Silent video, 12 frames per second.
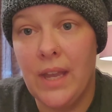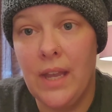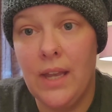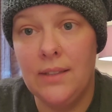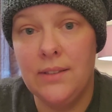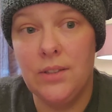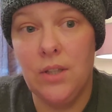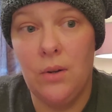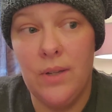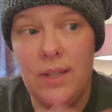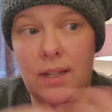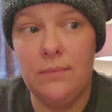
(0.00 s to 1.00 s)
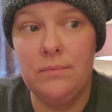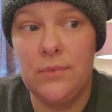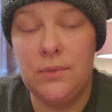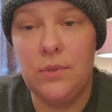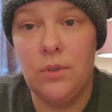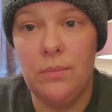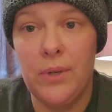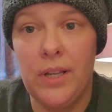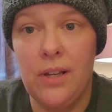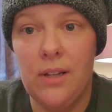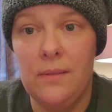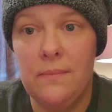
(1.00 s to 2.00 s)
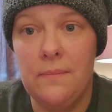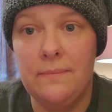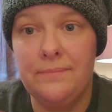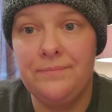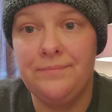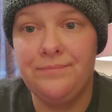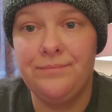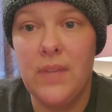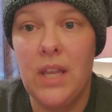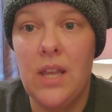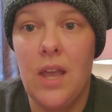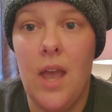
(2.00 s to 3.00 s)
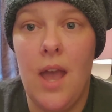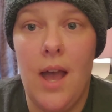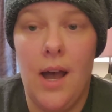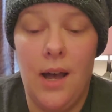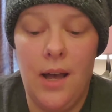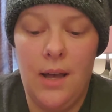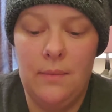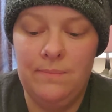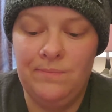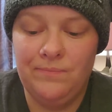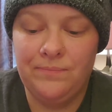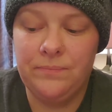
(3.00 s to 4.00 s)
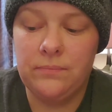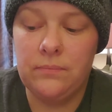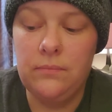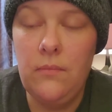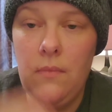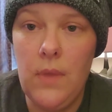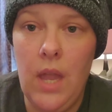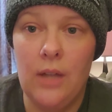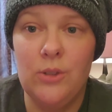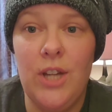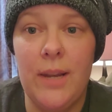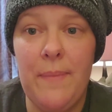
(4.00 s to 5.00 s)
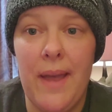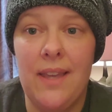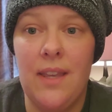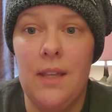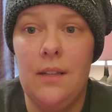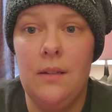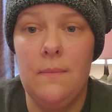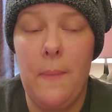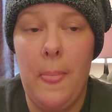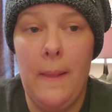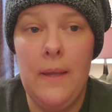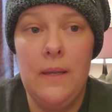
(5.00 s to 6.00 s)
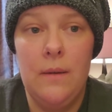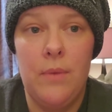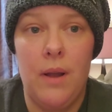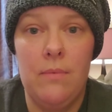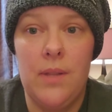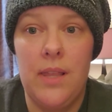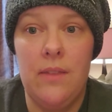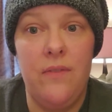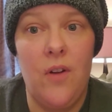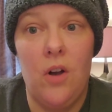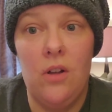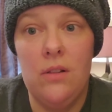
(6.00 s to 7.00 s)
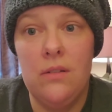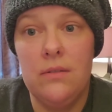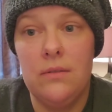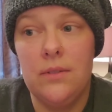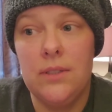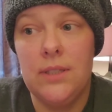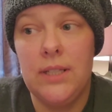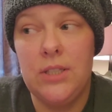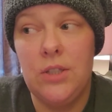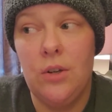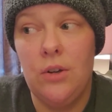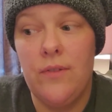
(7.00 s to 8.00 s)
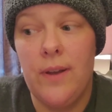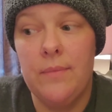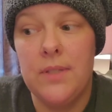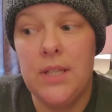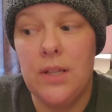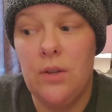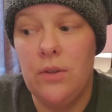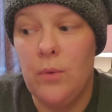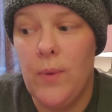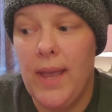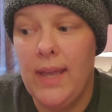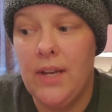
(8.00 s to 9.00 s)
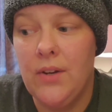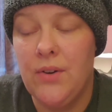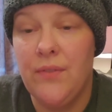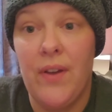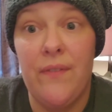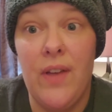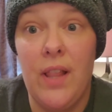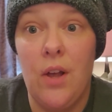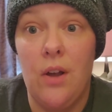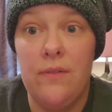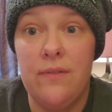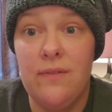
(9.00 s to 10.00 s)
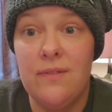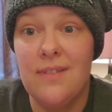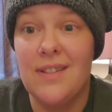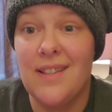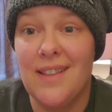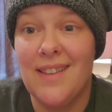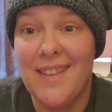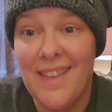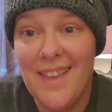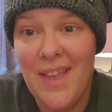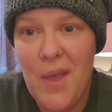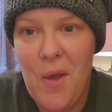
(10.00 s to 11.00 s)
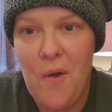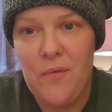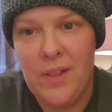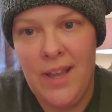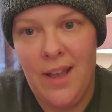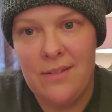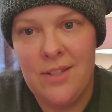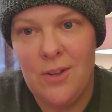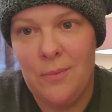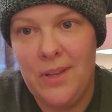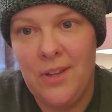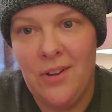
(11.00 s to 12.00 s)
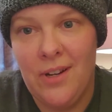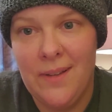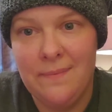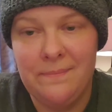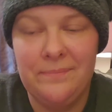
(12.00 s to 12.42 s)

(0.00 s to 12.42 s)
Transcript: And so yeah, I'm doing pretty good. I'll check back in probably in the fall to let you know if I'm still on the wagon or if I fell off. Hopefully I'll still be on it.